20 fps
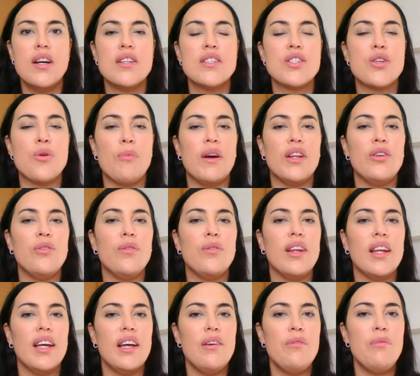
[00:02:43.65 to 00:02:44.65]
So when you
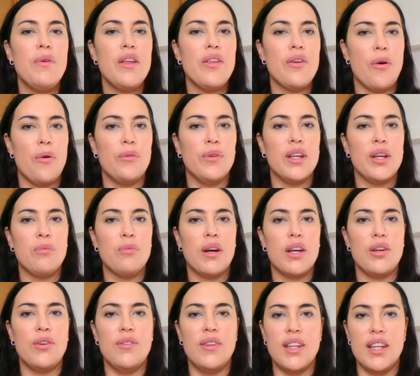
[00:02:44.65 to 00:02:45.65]
live with only
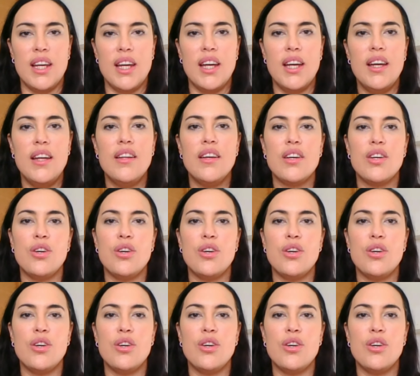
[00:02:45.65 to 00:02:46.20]
what you need,